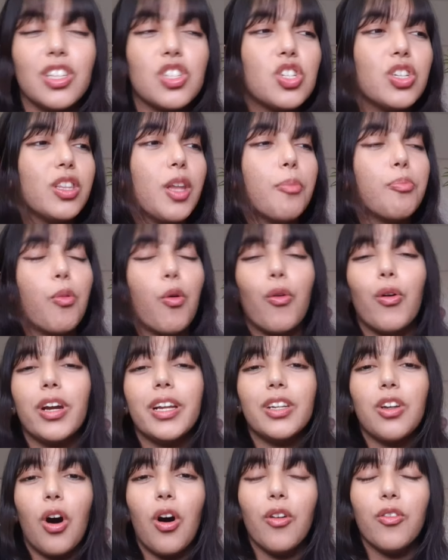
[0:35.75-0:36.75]
to the
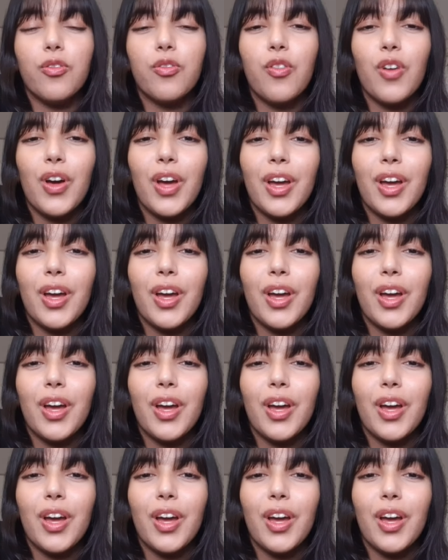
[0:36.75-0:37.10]
point of